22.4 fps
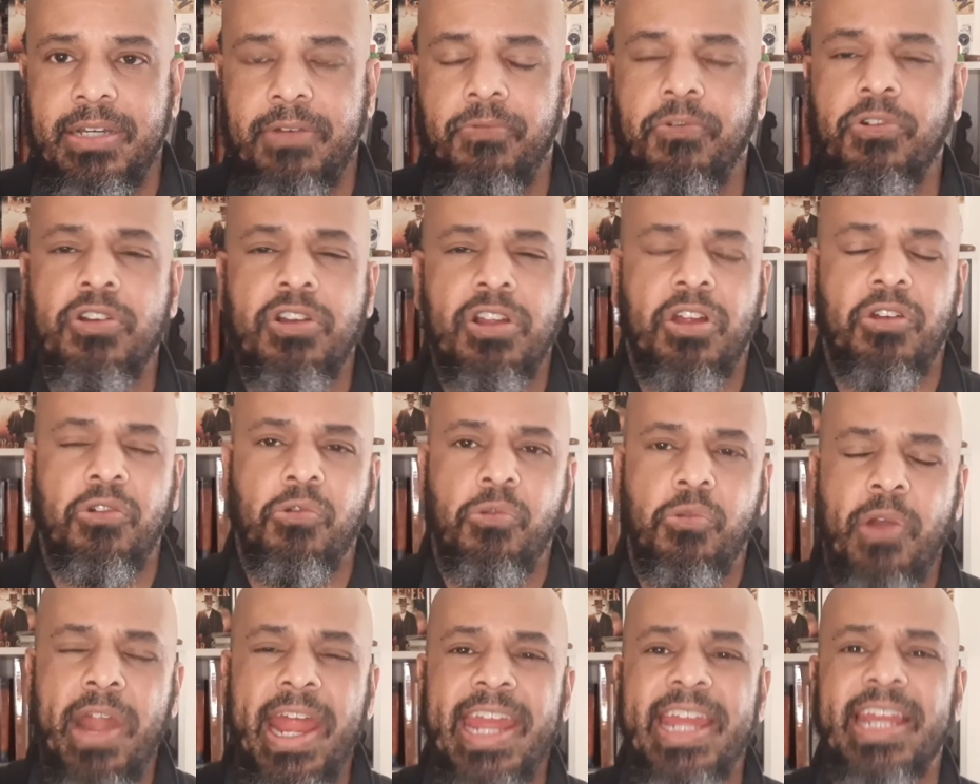We're a
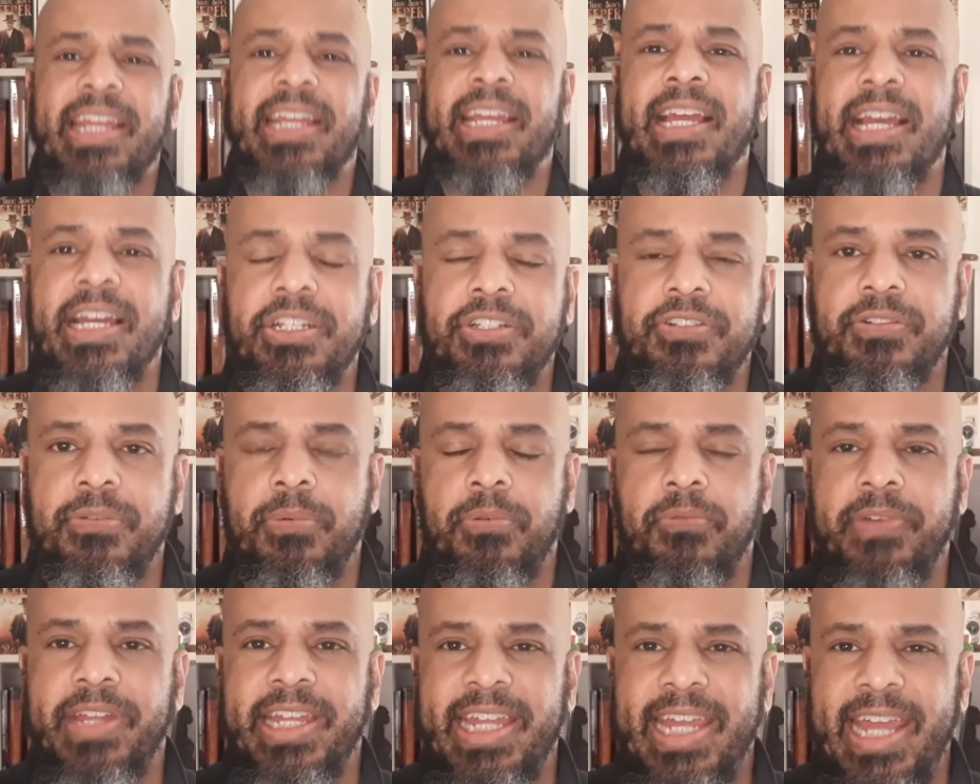great country,
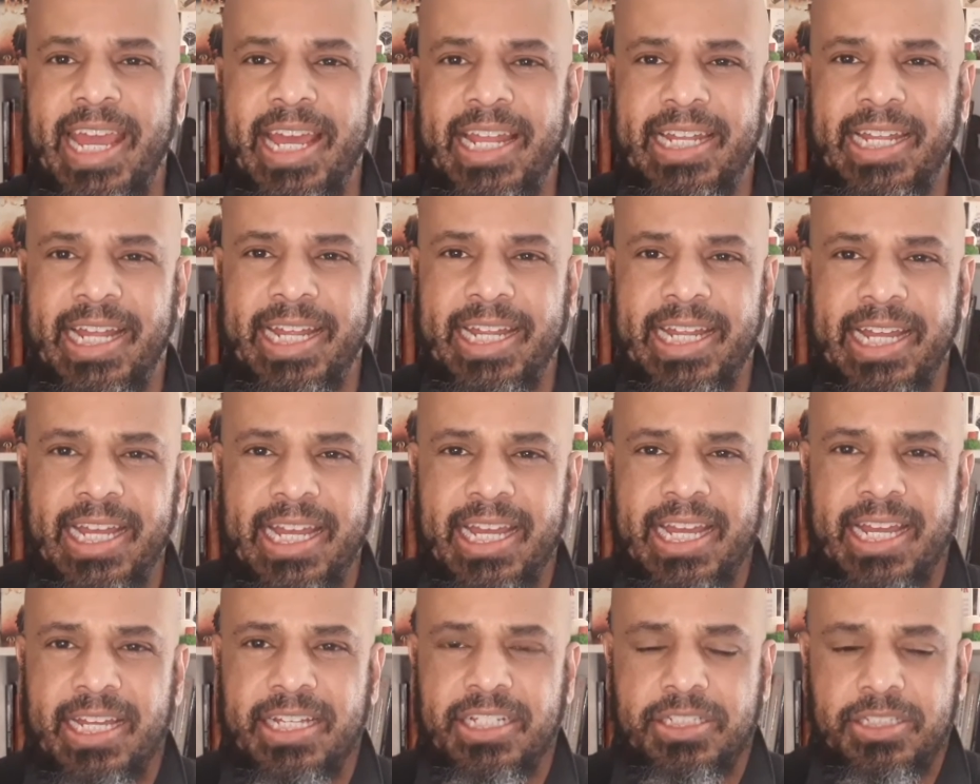but we can't
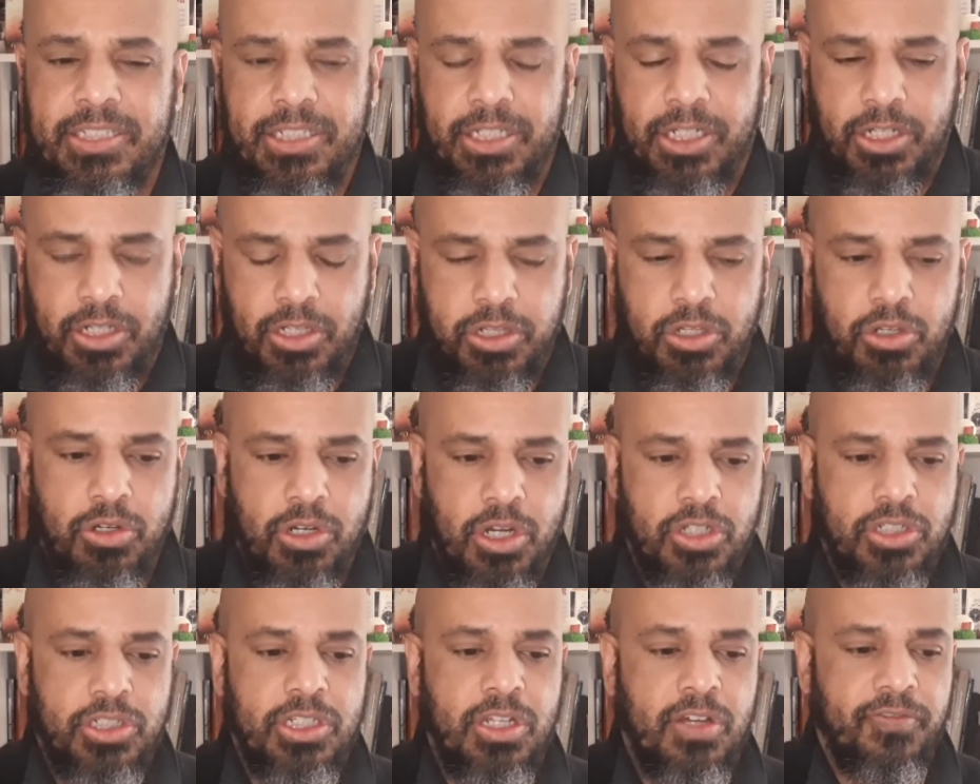isolate
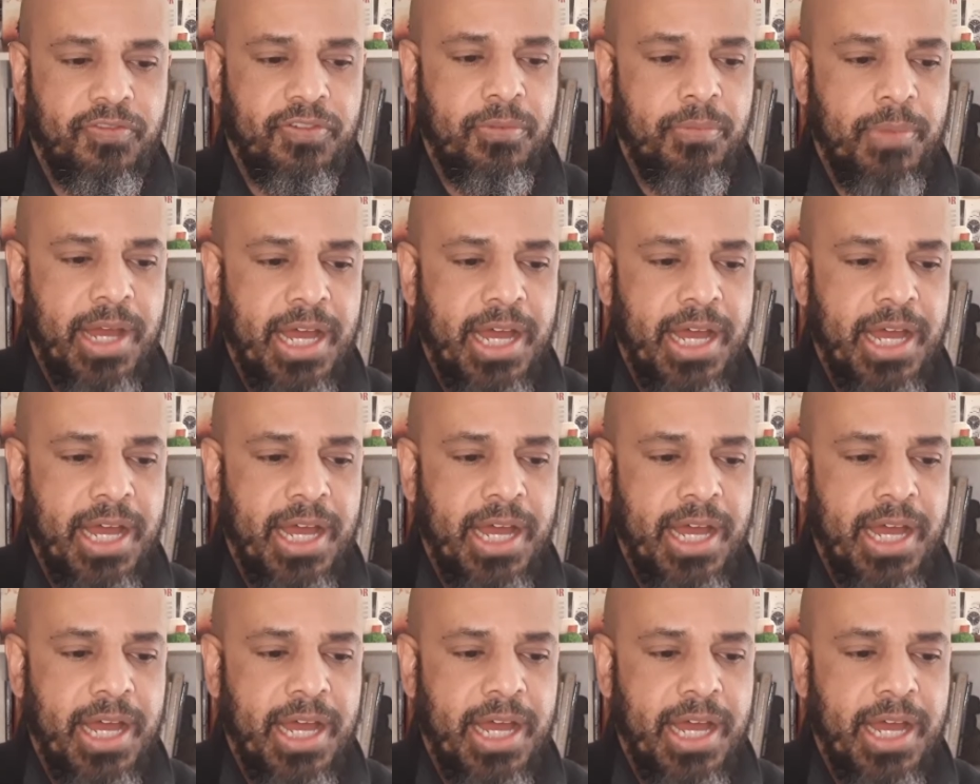ourselves